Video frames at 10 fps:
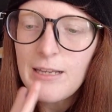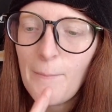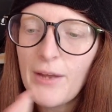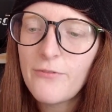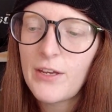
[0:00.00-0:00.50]

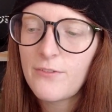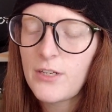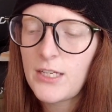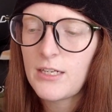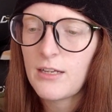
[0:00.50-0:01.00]
My
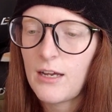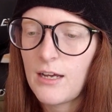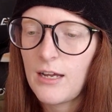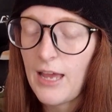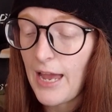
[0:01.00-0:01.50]
favorite
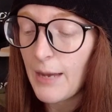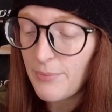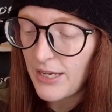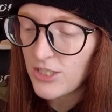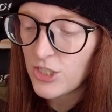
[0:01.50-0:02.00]
app
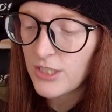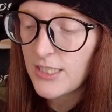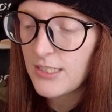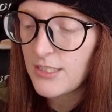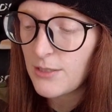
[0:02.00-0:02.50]

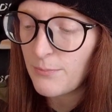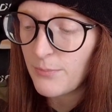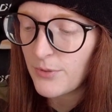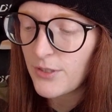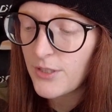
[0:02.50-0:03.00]
actually to
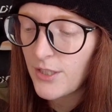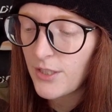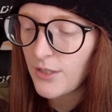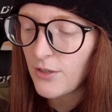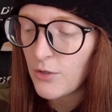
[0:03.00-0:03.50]
book
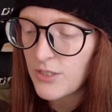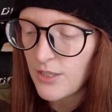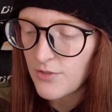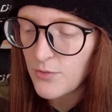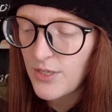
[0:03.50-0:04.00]

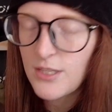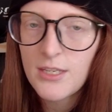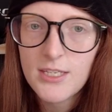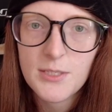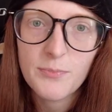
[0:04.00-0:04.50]
hotels with
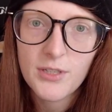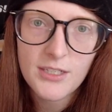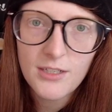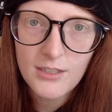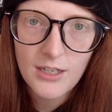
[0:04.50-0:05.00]
is
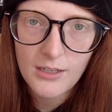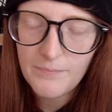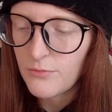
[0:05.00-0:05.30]
Booking.com,